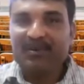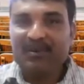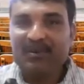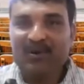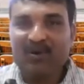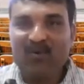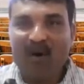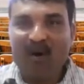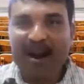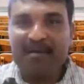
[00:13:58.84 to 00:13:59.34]

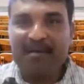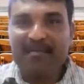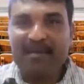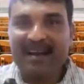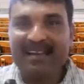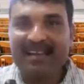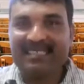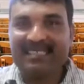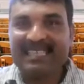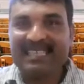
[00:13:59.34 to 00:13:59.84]
Now 1
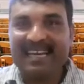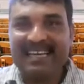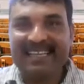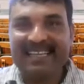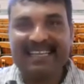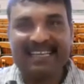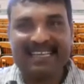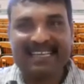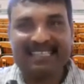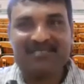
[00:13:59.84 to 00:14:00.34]
minus sin
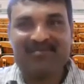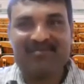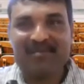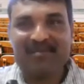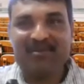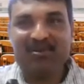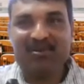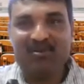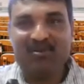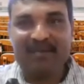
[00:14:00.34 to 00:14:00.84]
x
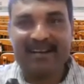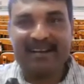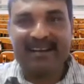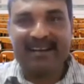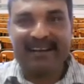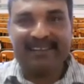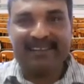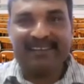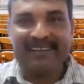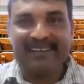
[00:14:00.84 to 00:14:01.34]
from
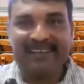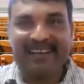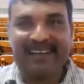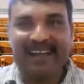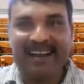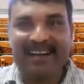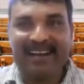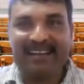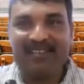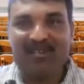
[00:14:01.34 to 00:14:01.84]
numerator
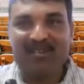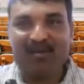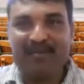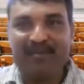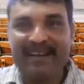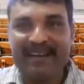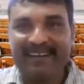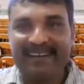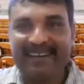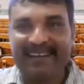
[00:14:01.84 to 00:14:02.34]
and
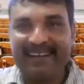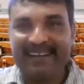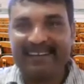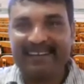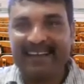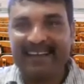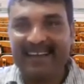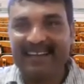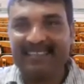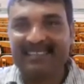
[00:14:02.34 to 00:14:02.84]
denominator get
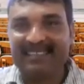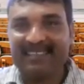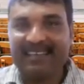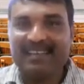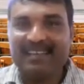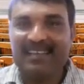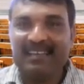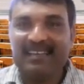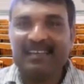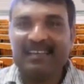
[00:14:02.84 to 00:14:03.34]

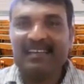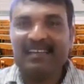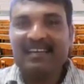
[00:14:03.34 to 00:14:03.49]
cancelled.